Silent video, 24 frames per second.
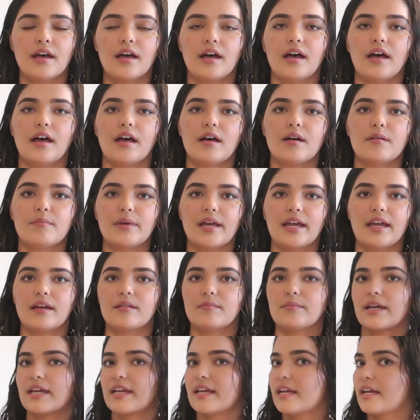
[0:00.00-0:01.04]
and
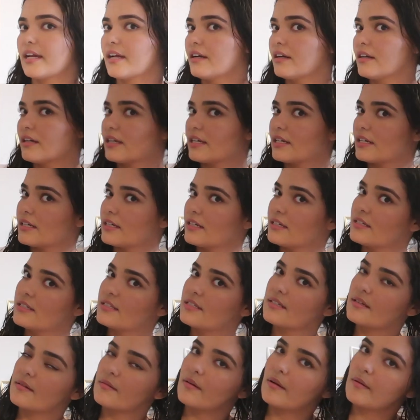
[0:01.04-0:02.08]
my hair
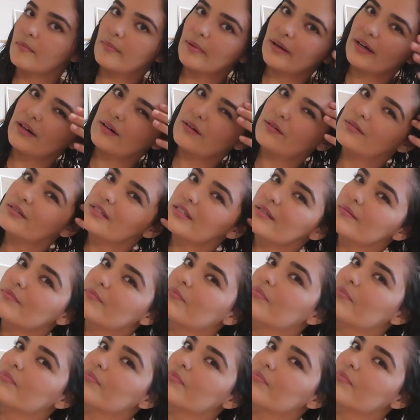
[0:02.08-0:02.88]
is about